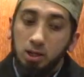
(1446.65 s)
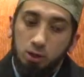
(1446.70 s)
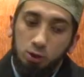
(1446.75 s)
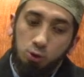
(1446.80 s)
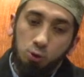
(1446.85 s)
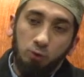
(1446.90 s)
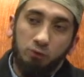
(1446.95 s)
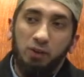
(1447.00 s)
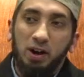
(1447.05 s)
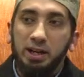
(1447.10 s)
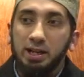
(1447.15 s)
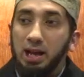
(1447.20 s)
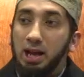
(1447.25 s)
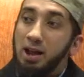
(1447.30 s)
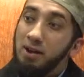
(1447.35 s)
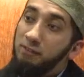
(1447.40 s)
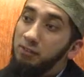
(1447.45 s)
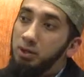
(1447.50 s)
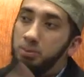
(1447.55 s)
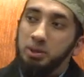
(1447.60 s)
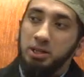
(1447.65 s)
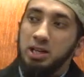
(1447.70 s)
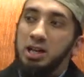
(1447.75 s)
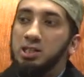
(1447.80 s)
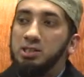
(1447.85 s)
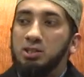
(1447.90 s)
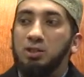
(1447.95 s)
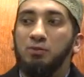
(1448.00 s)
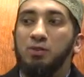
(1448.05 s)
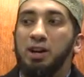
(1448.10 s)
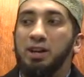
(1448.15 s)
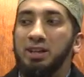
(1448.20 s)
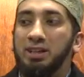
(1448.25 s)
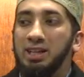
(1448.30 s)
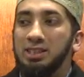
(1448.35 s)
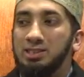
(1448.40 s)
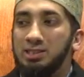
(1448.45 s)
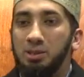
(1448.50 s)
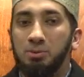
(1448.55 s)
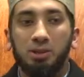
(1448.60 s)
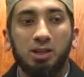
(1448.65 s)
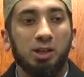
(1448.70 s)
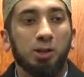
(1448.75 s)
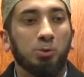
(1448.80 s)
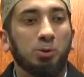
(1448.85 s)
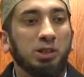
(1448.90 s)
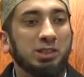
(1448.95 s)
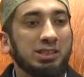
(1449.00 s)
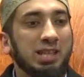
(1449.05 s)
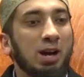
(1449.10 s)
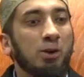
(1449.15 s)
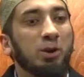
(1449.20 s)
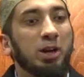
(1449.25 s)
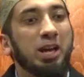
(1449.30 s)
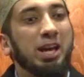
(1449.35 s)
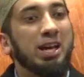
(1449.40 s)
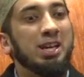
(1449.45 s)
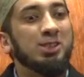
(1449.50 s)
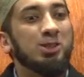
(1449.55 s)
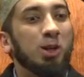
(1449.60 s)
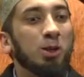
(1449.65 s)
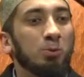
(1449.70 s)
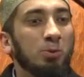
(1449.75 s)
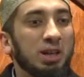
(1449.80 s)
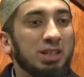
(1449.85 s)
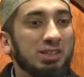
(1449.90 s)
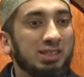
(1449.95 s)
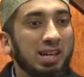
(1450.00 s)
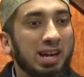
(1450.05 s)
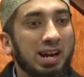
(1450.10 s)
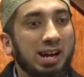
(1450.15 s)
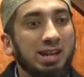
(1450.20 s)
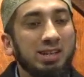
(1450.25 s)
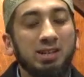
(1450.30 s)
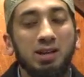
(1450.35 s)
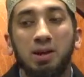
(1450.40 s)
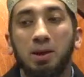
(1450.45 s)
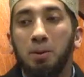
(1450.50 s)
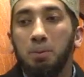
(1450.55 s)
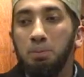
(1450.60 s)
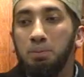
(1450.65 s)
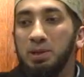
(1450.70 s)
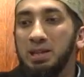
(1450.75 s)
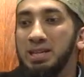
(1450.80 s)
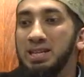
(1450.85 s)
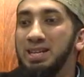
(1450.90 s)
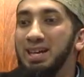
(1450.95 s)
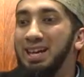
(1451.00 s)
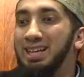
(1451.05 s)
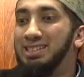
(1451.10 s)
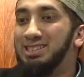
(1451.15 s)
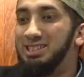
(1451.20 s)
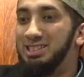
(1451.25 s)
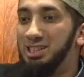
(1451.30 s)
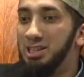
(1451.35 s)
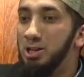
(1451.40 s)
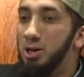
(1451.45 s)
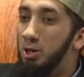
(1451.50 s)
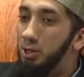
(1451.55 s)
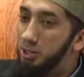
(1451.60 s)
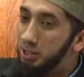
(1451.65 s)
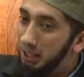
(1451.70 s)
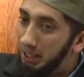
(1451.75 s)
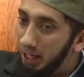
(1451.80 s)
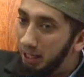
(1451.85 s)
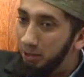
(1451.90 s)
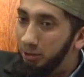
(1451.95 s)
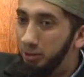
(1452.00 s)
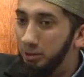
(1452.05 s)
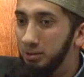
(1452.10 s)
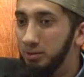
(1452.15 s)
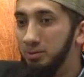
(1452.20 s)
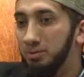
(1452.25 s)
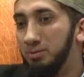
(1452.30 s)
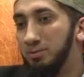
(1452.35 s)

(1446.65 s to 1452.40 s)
You fight, everybody has to fight against them. In other words, now A is on one side, B and C are together.